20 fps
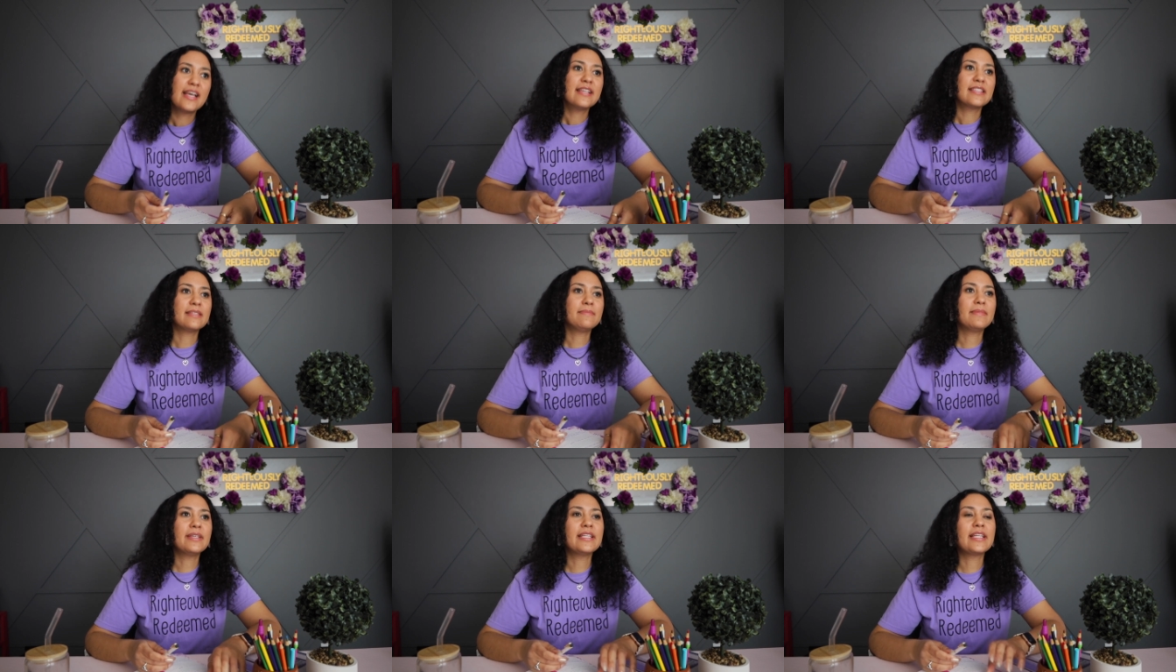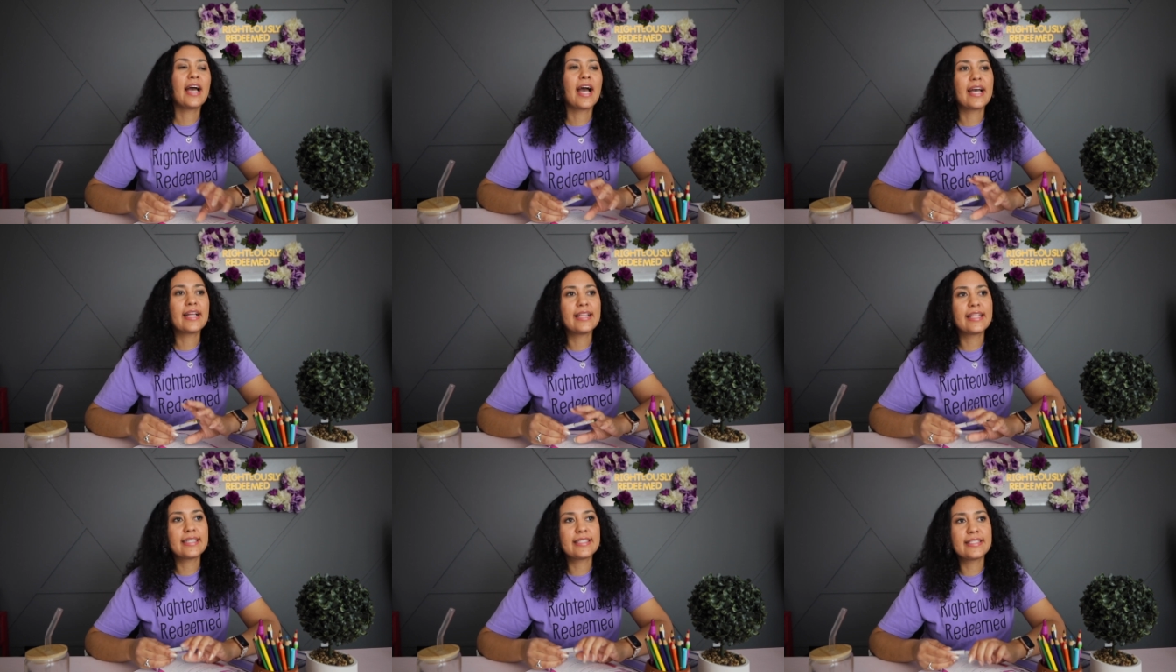Something
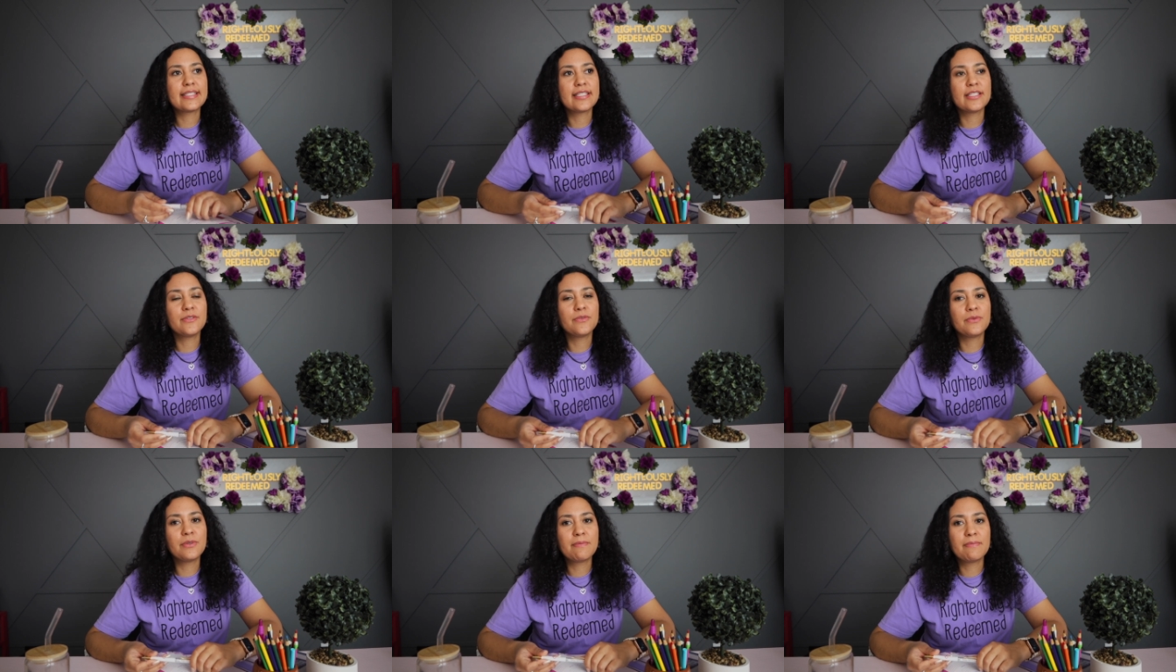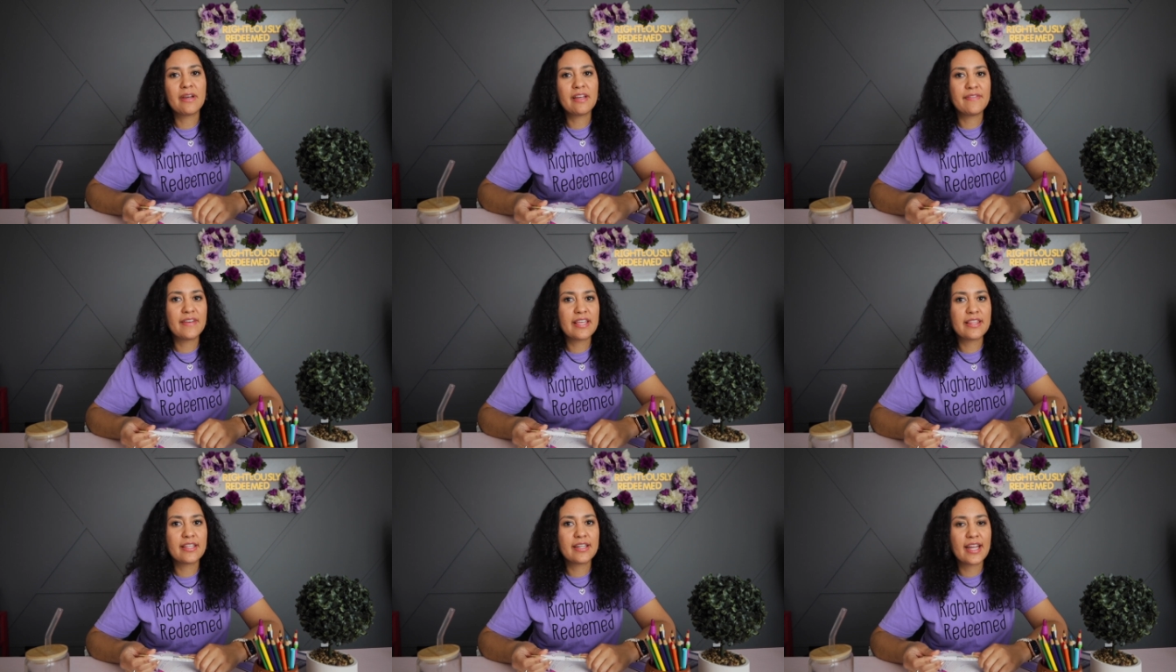I like to do with my
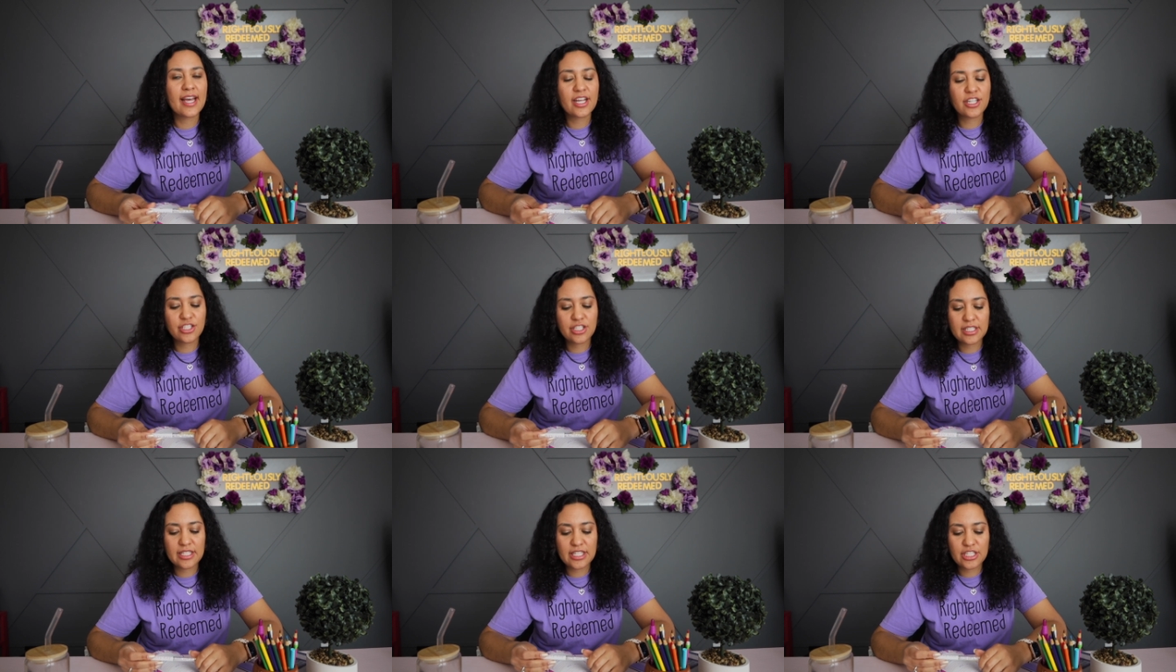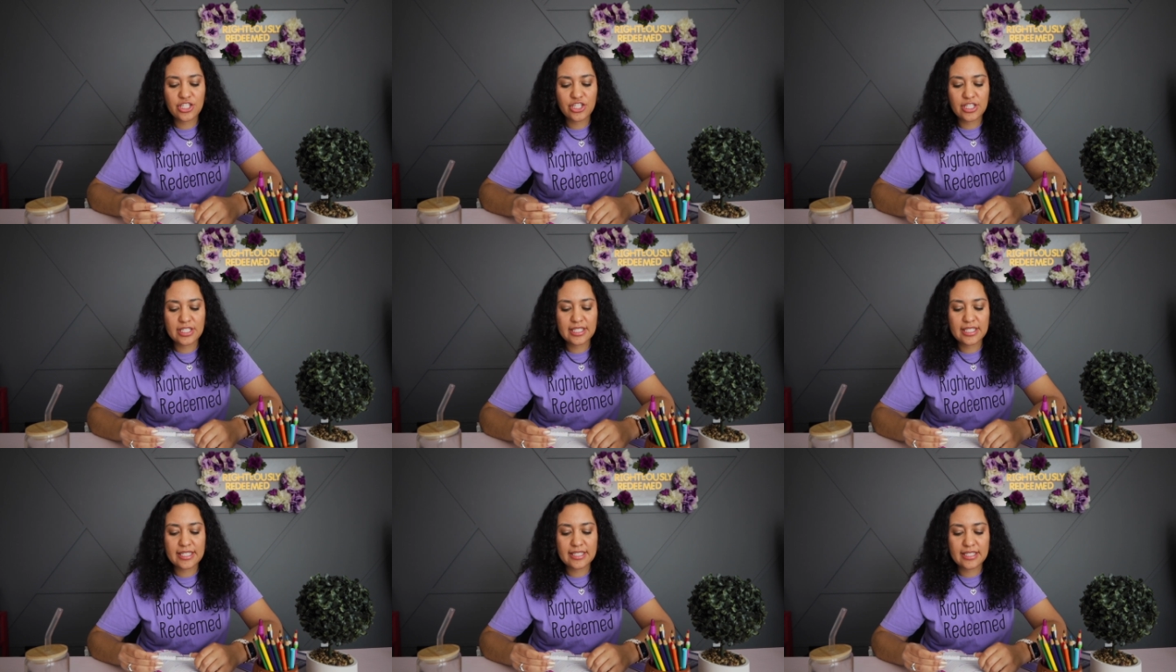faith in action is
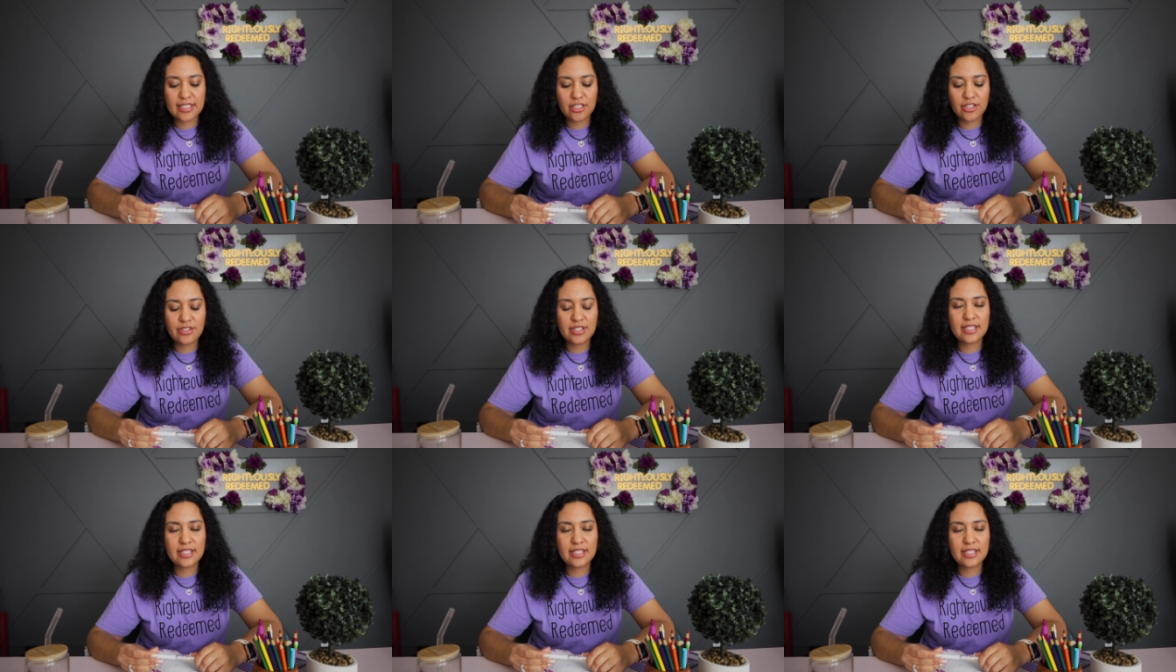just continue